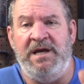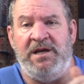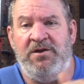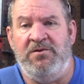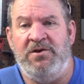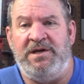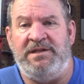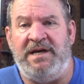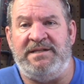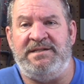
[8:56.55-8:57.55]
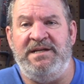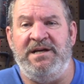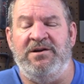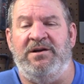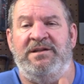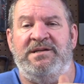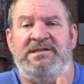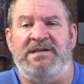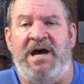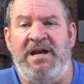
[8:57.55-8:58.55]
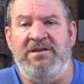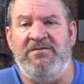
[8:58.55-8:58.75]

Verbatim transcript: and you look at that sticker on the side of